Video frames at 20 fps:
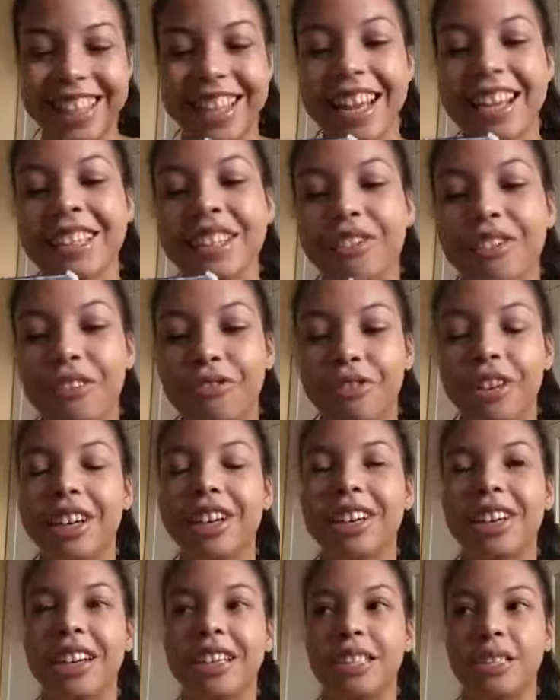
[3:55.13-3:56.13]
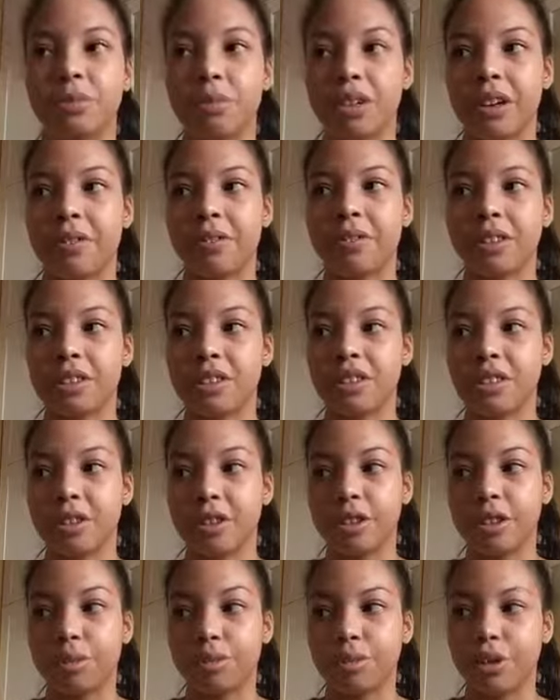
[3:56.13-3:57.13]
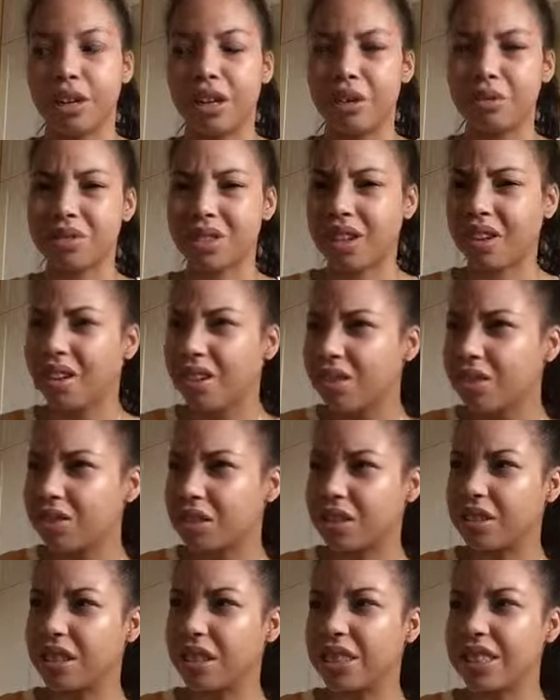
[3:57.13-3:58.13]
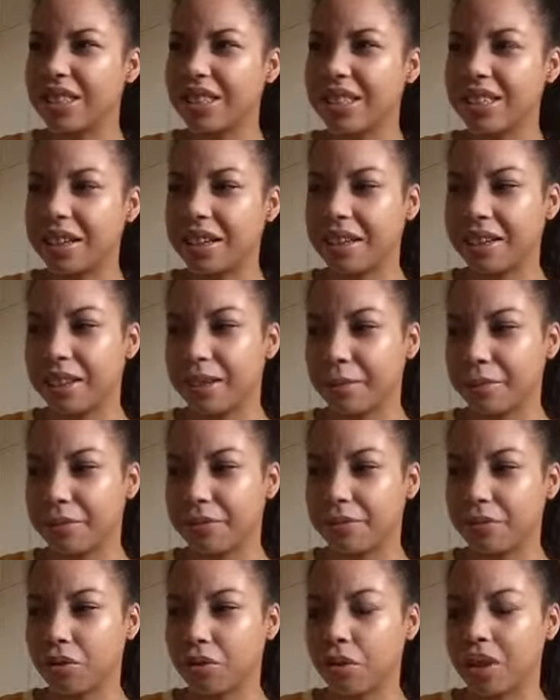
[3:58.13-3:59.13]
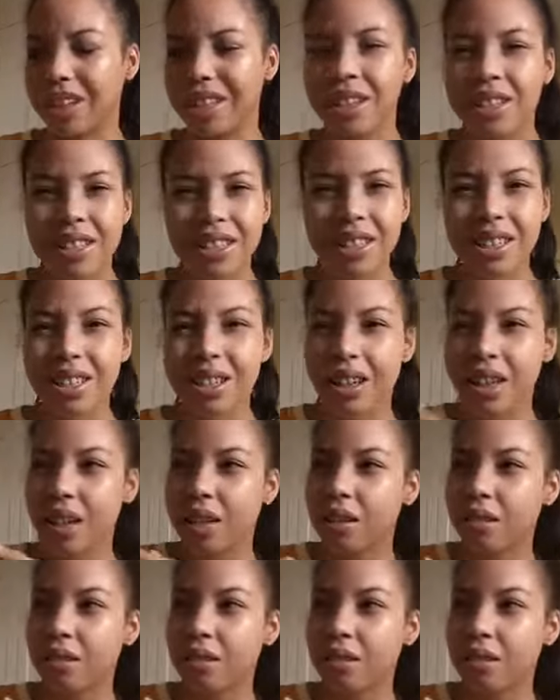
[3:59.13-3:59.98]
That's how I recognized him when I first started to Sabrina. I was like, hold on, I've seen that guy before. Seen that?